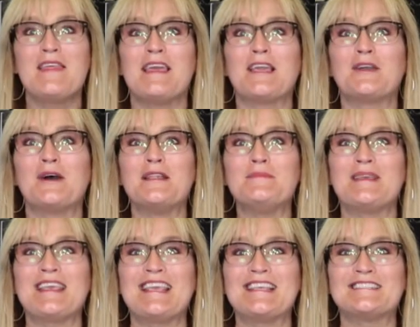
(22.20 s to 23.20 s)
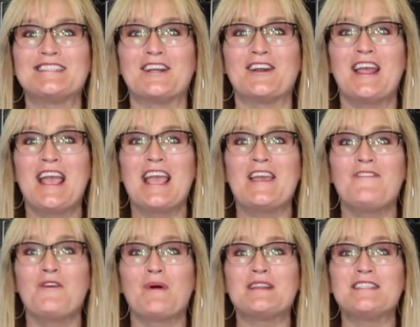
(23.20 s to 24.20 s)
They couldn't be easier. If
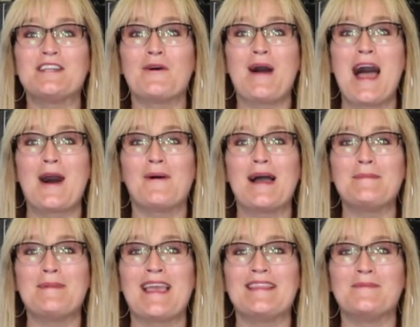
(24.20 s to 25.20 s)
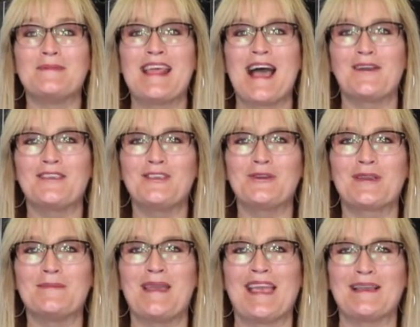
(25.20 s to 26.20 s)
you want to know how I made them and how you
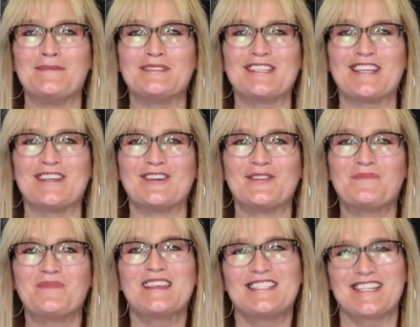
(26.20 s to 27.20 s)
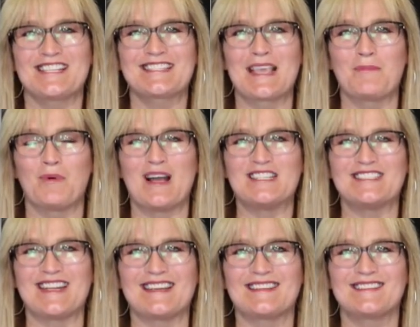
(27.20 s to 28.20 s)
can make them too, just keep
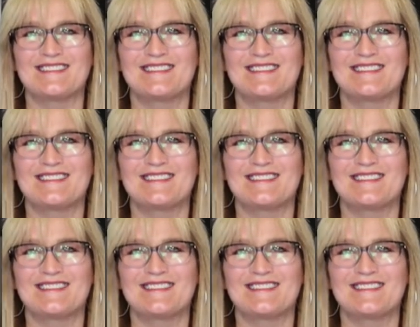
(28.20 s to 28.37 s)
watching.